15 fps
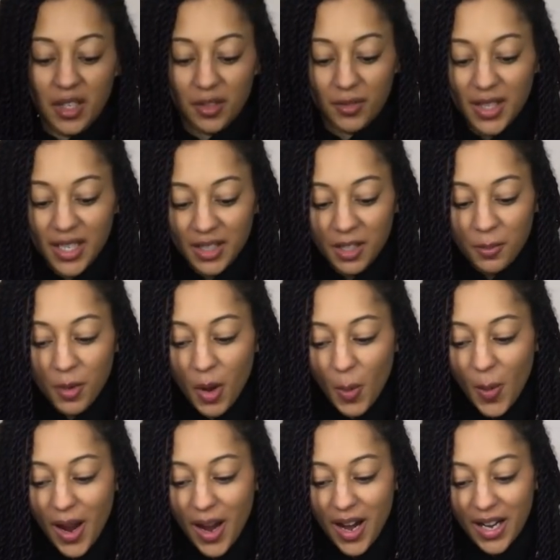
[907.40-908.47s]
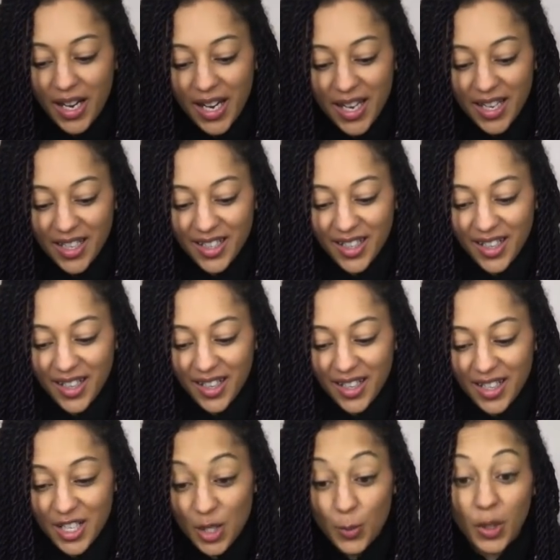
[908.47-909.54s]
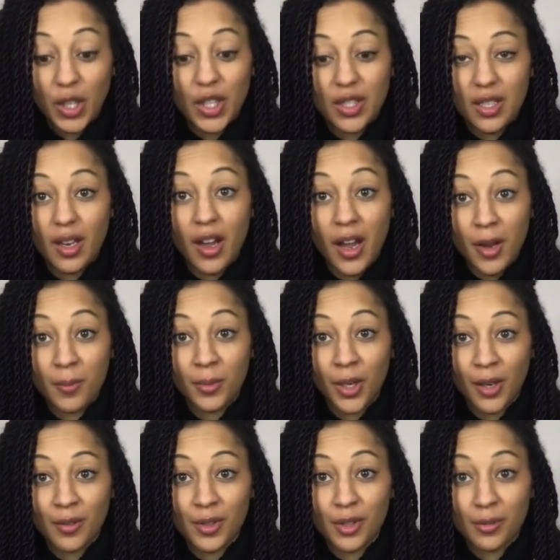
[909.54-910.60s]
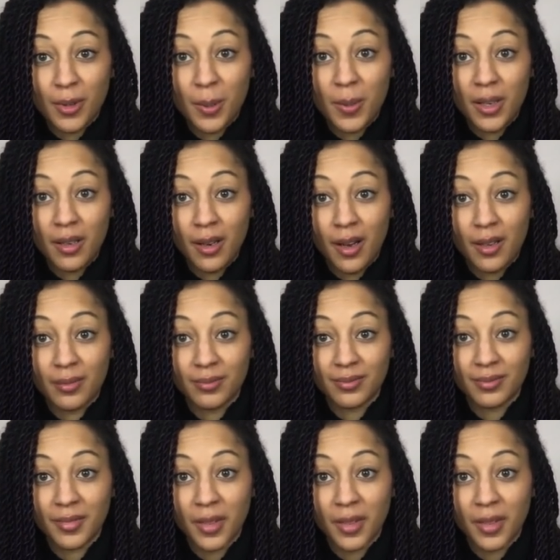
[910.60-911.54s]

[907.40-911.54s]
The reason I'm not wearing it is because I'm going to rip it down.